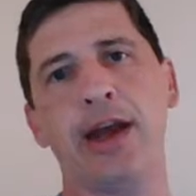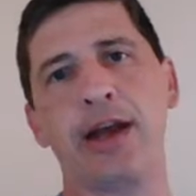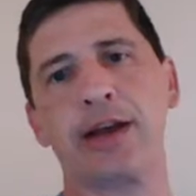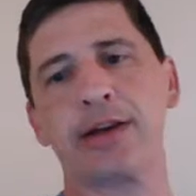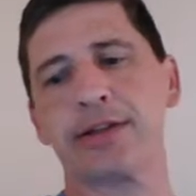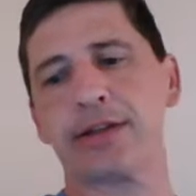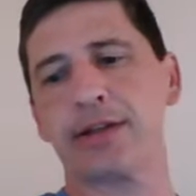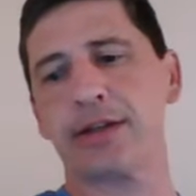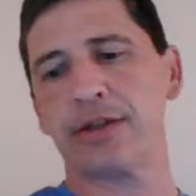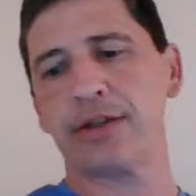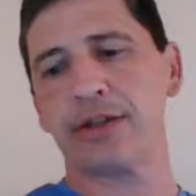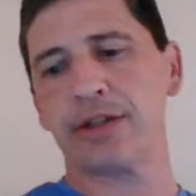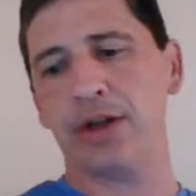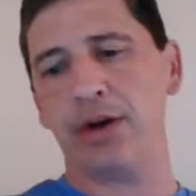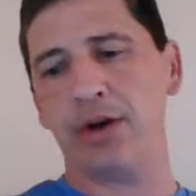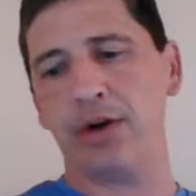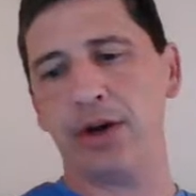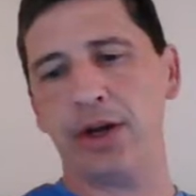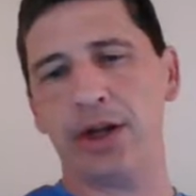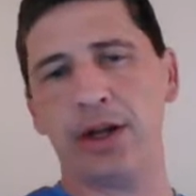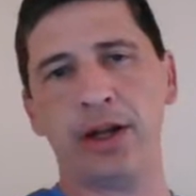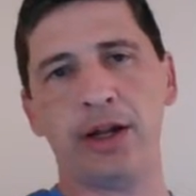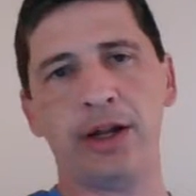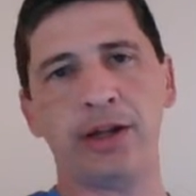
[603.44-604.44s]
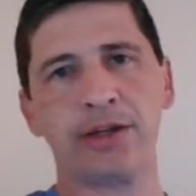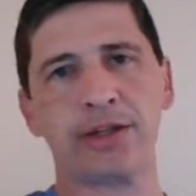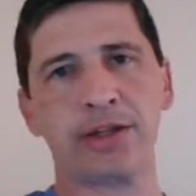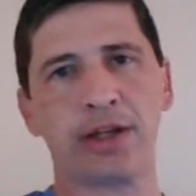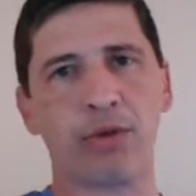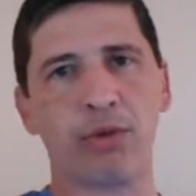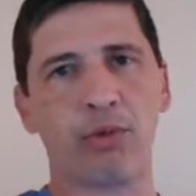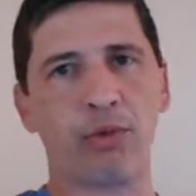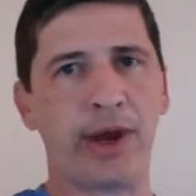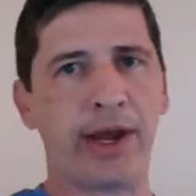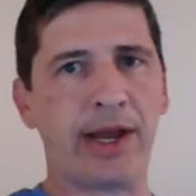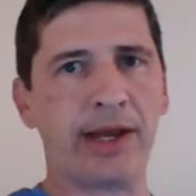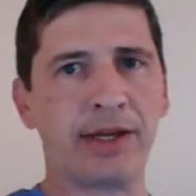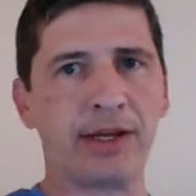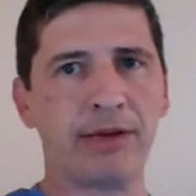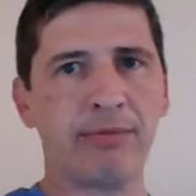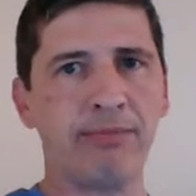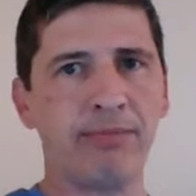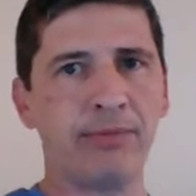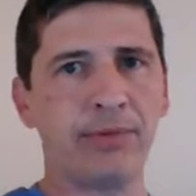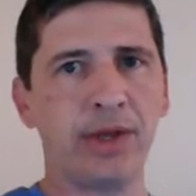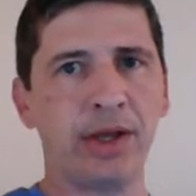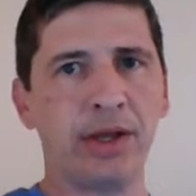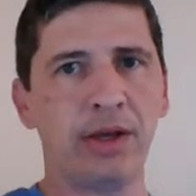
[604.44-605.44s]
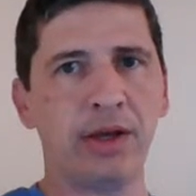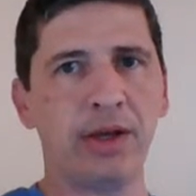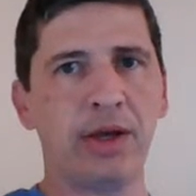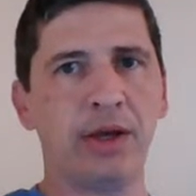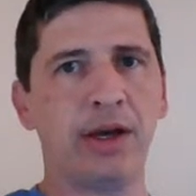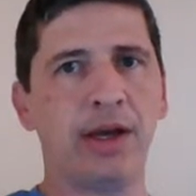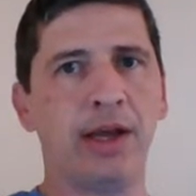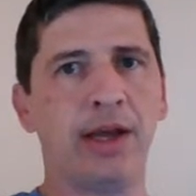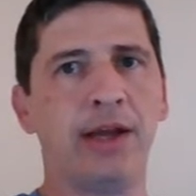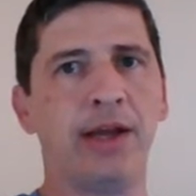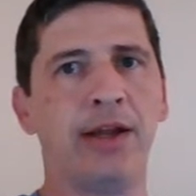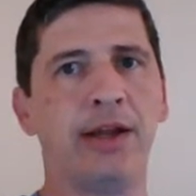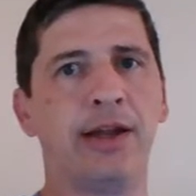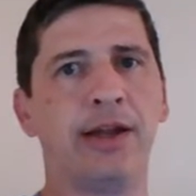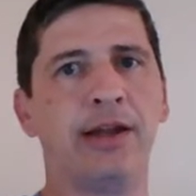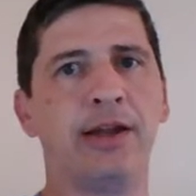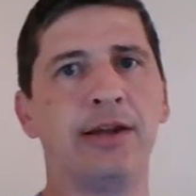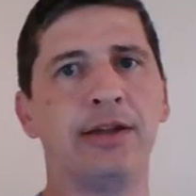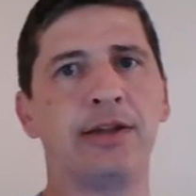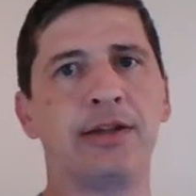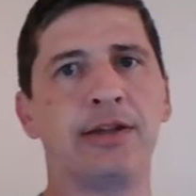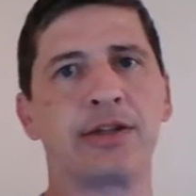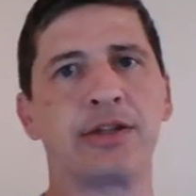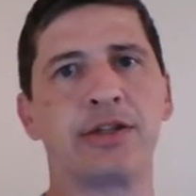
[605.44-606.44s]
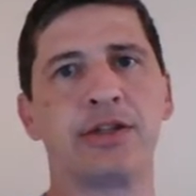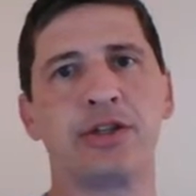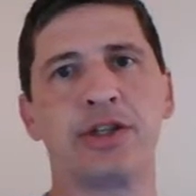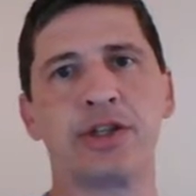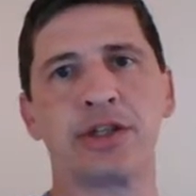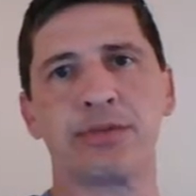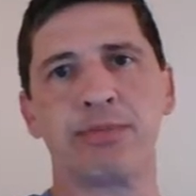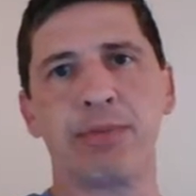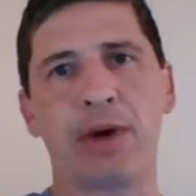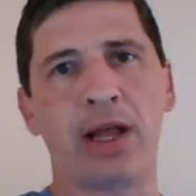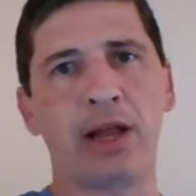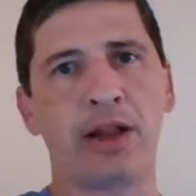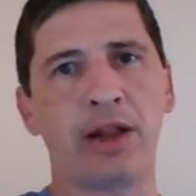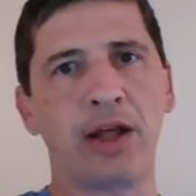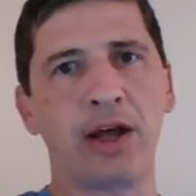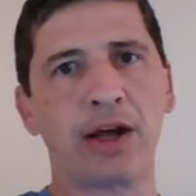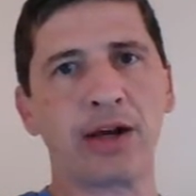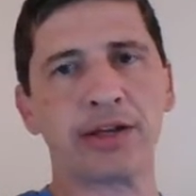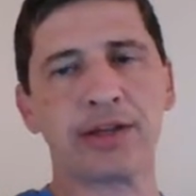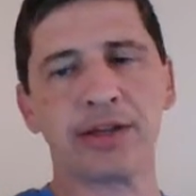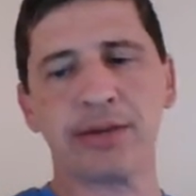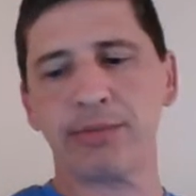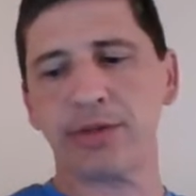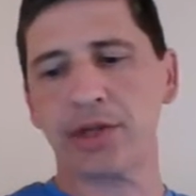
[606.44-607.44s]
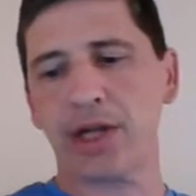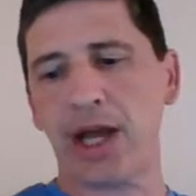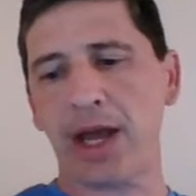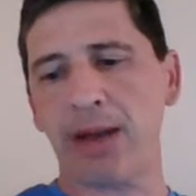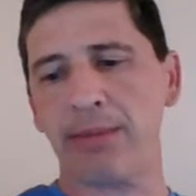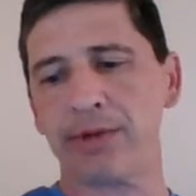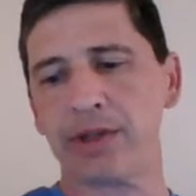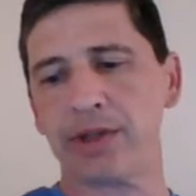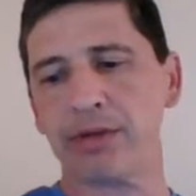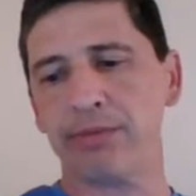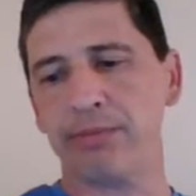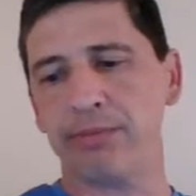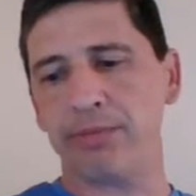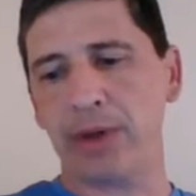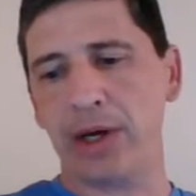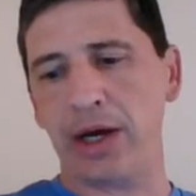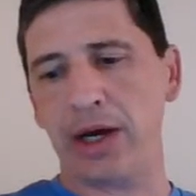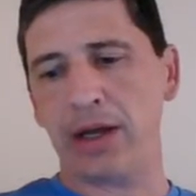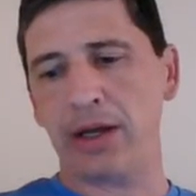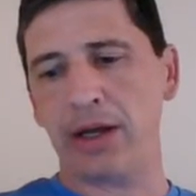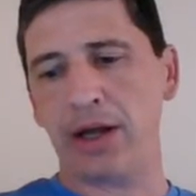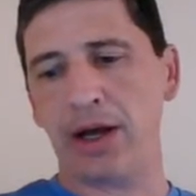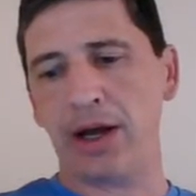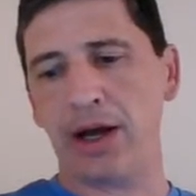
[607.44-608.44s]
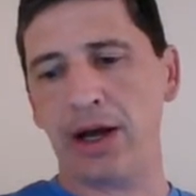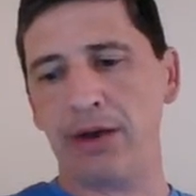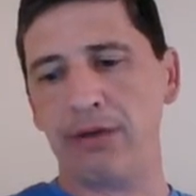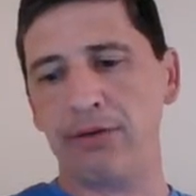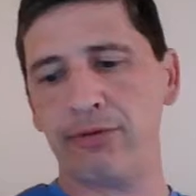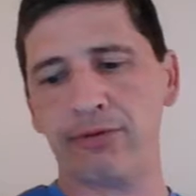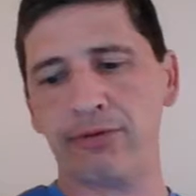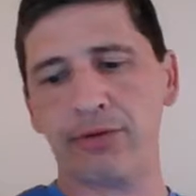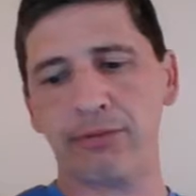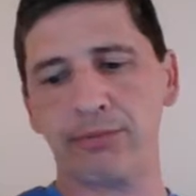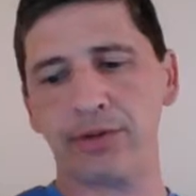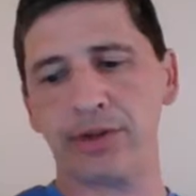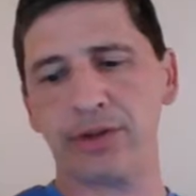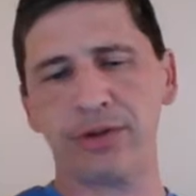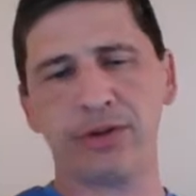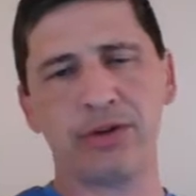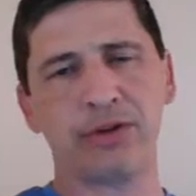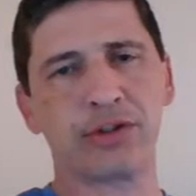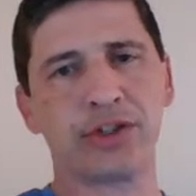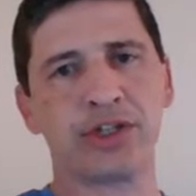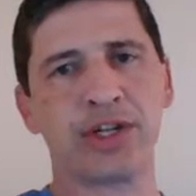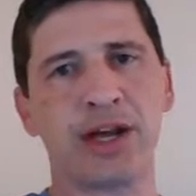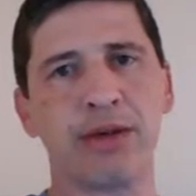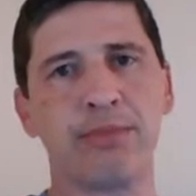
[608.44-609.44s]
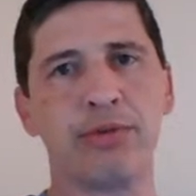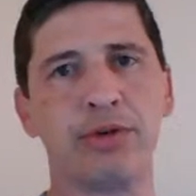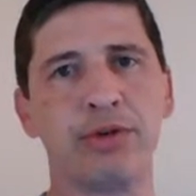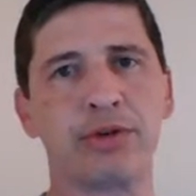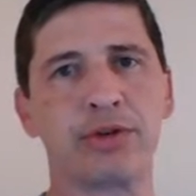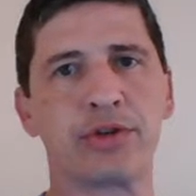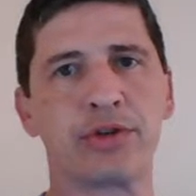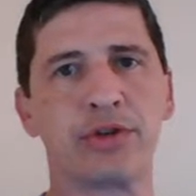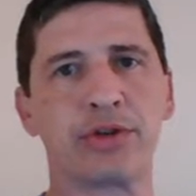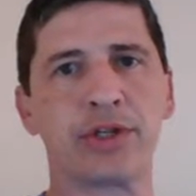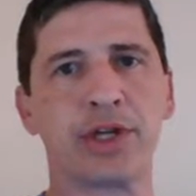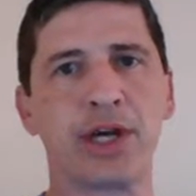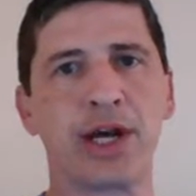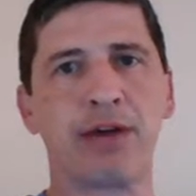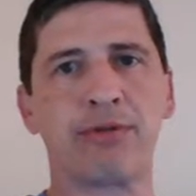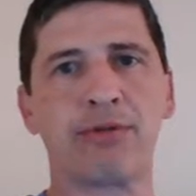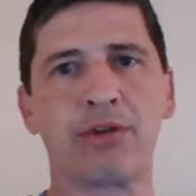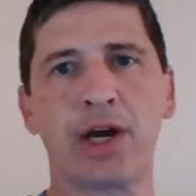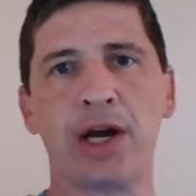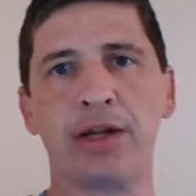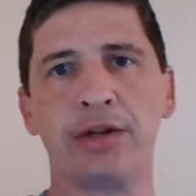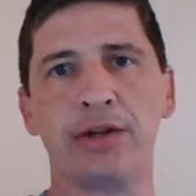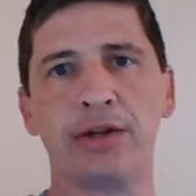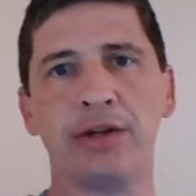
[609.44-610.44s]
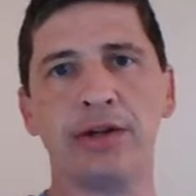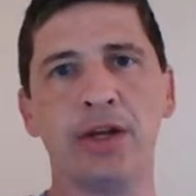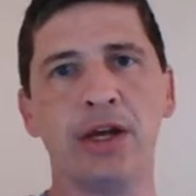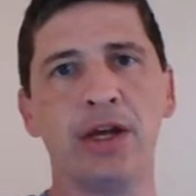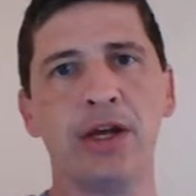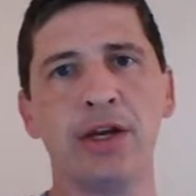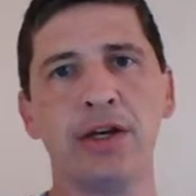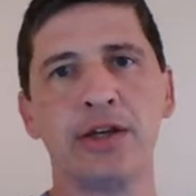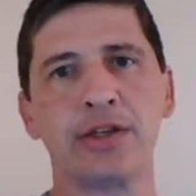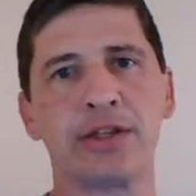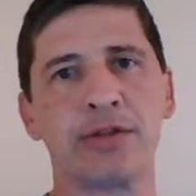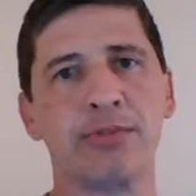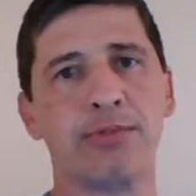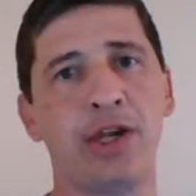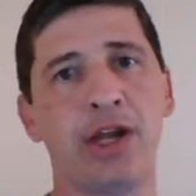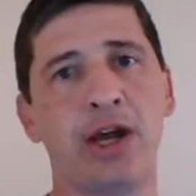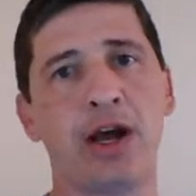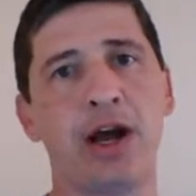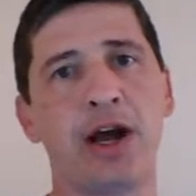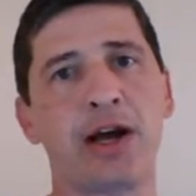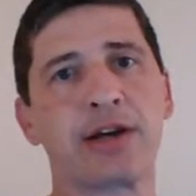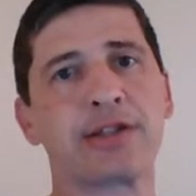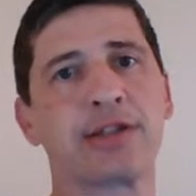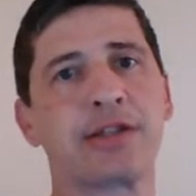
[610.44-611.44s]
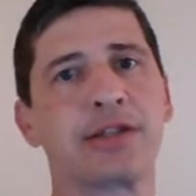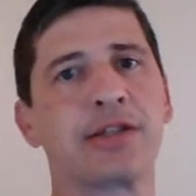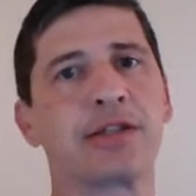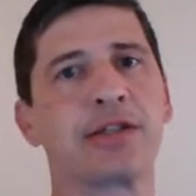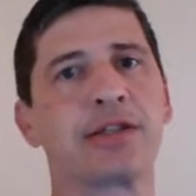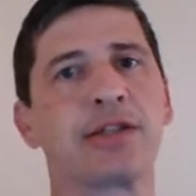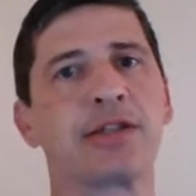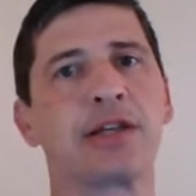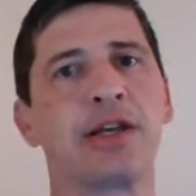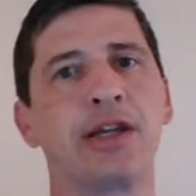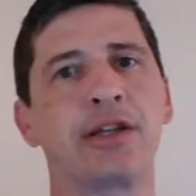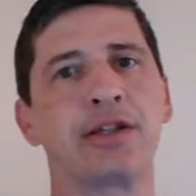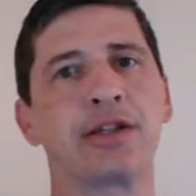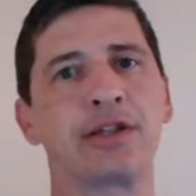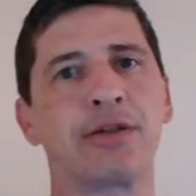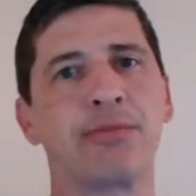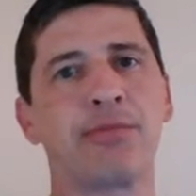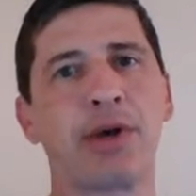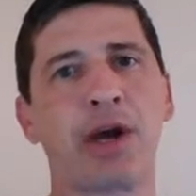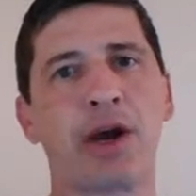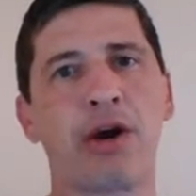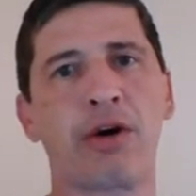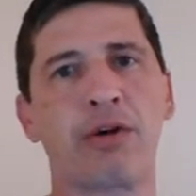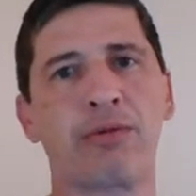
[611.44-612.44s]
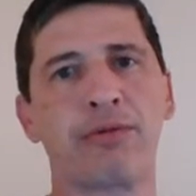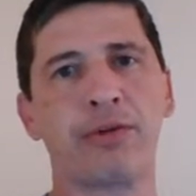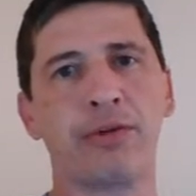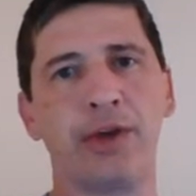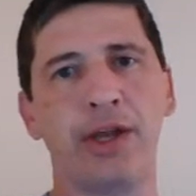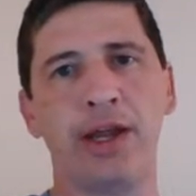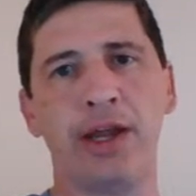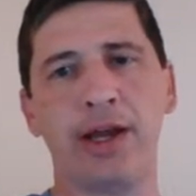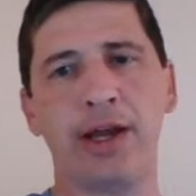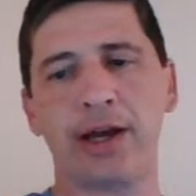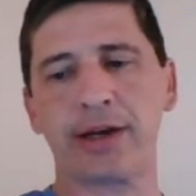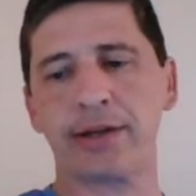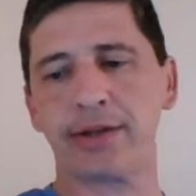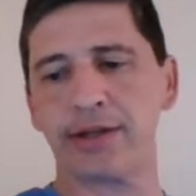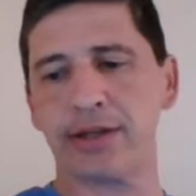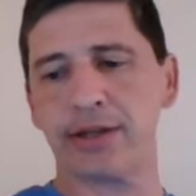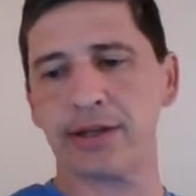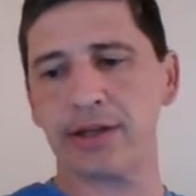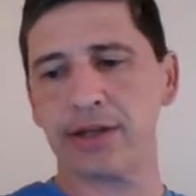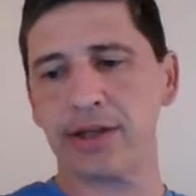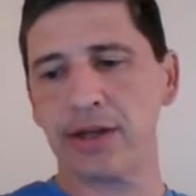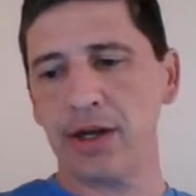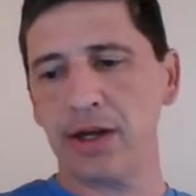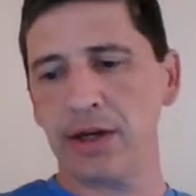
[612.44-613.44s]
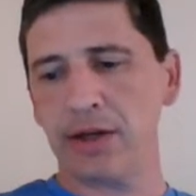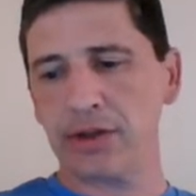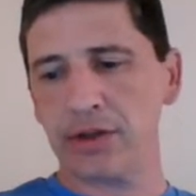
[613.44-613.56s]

EX. So it is random, and it is just by luck sometimes. But from those time boosters, I've gotten some Deoxys and some powerful EXs.